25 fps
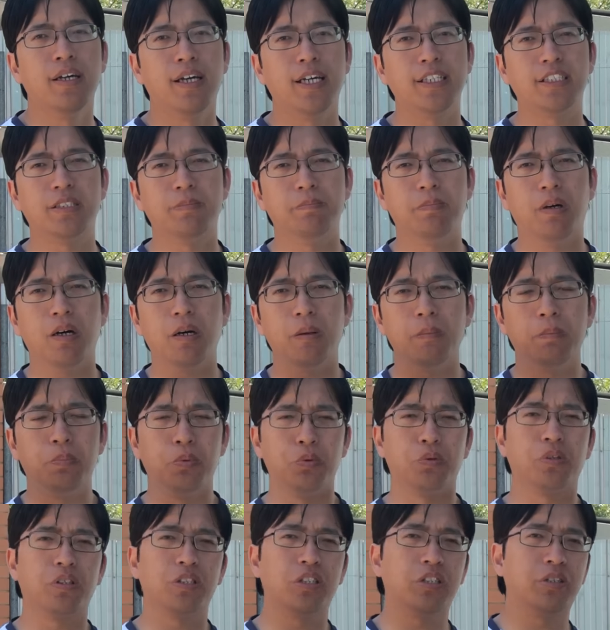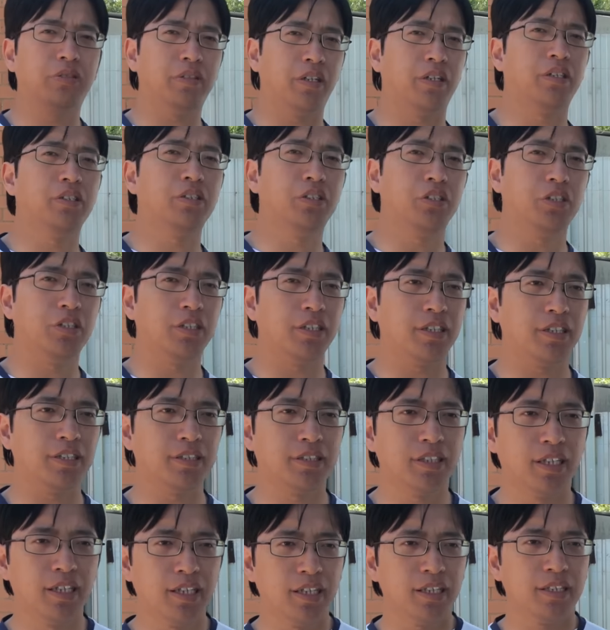It's about building
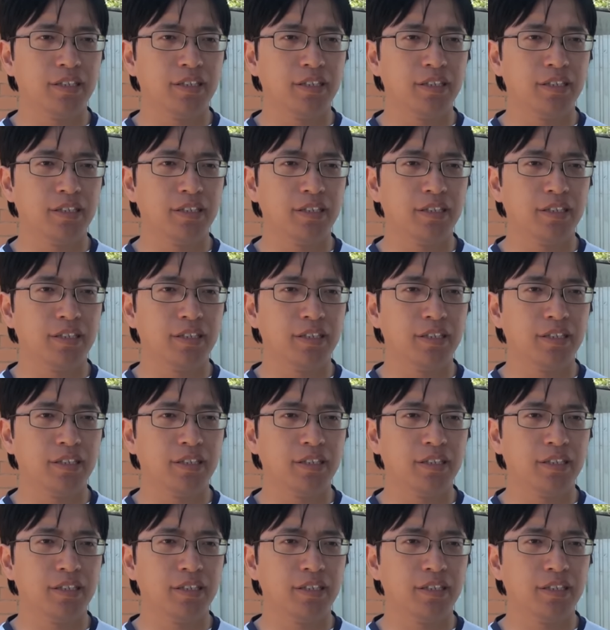strategies,